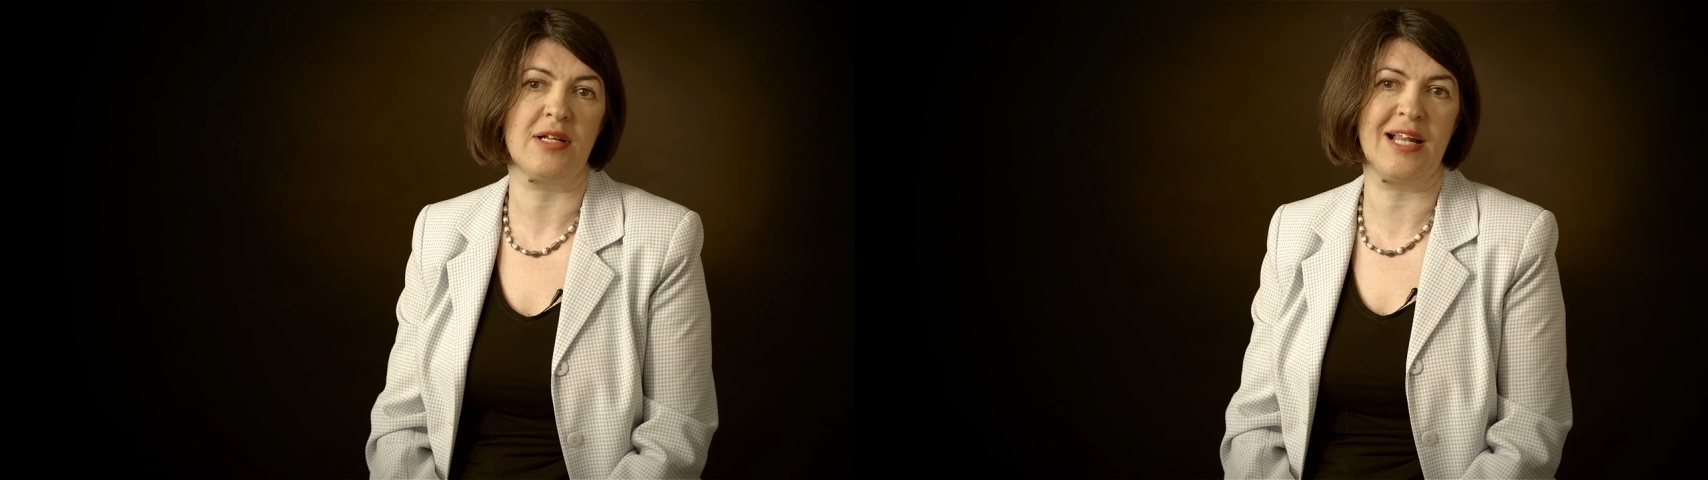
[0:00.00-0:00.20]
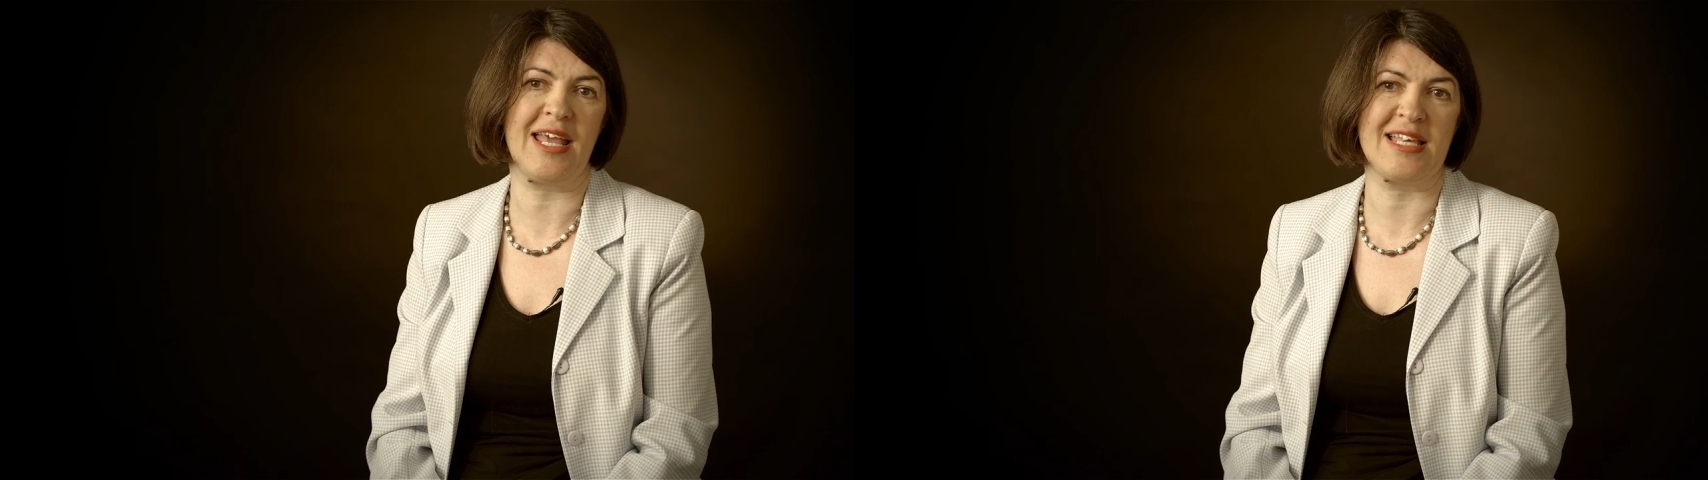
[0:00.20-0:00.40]

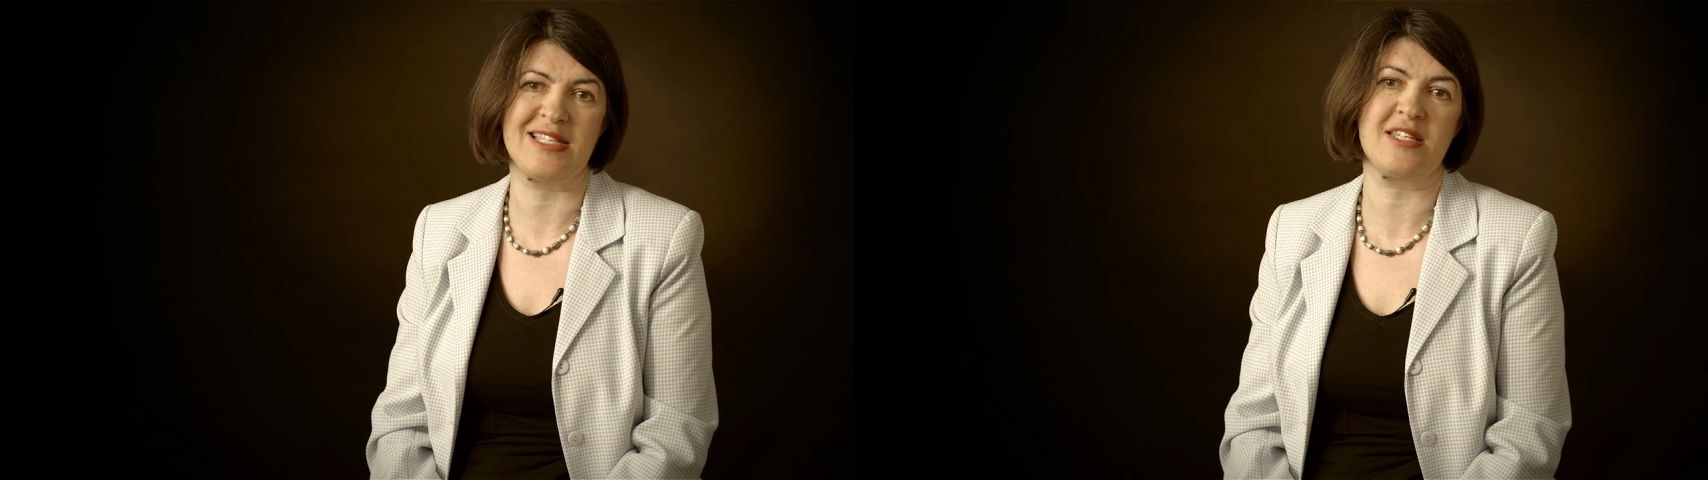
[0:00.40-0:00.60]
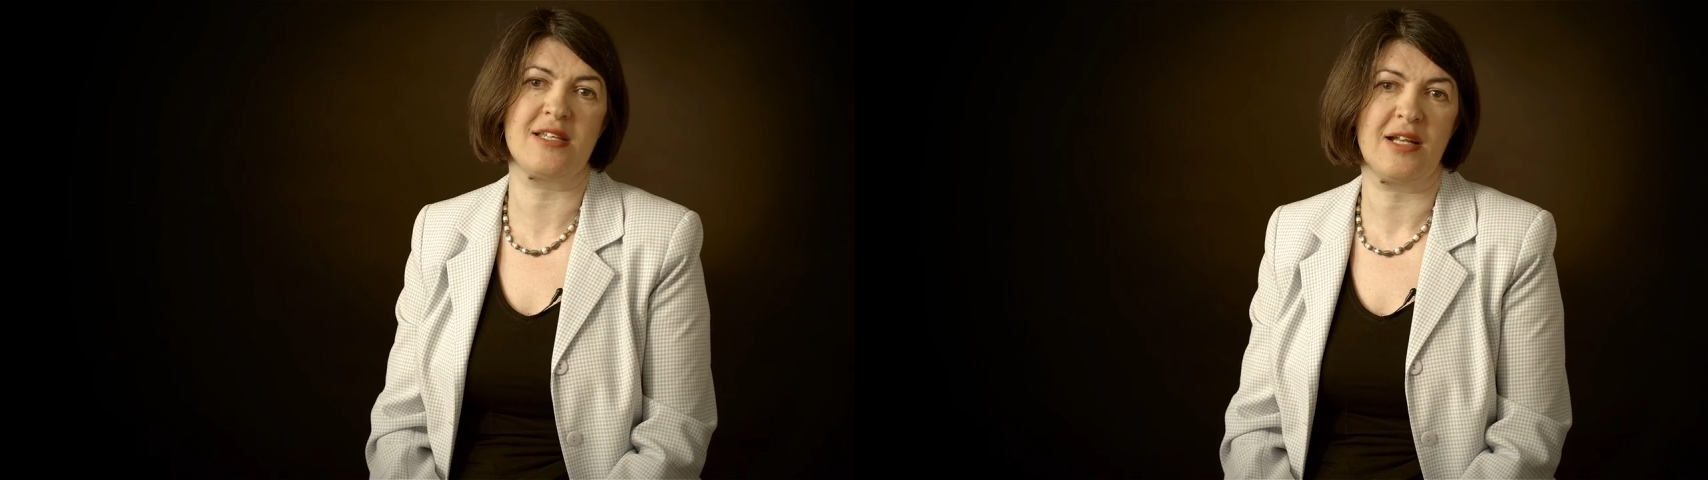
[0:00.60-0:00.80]

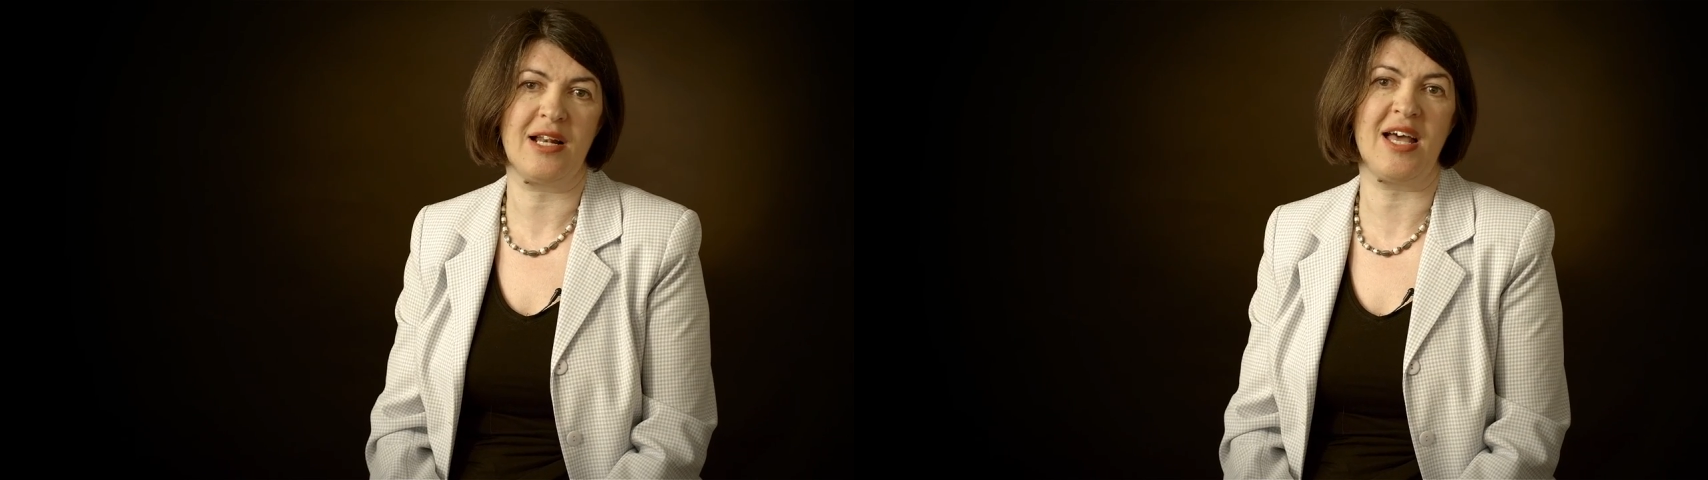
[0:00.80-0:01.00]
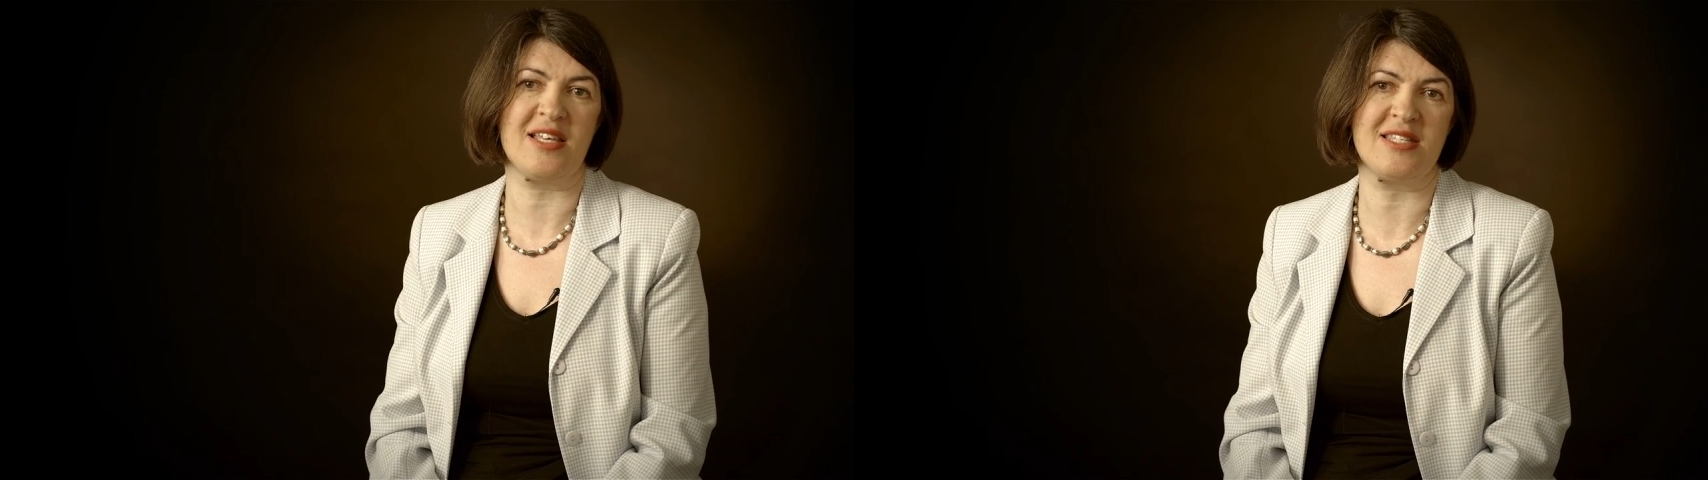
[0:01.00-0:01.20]
glazed
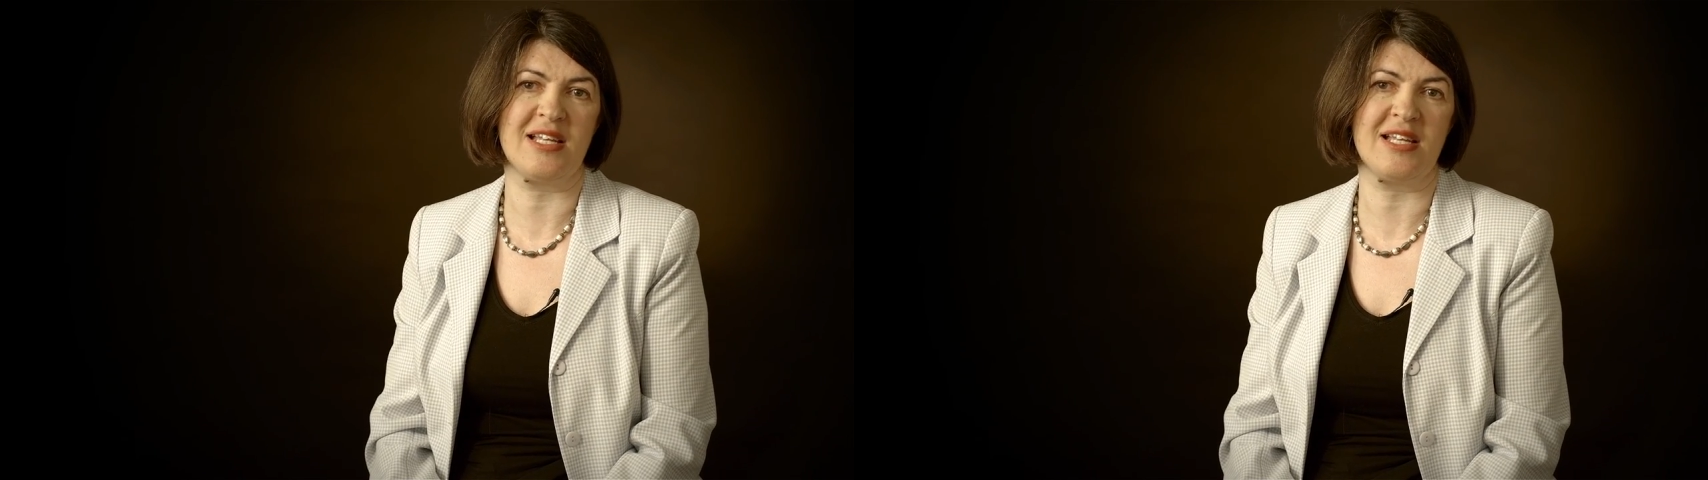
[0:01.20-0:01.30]
glass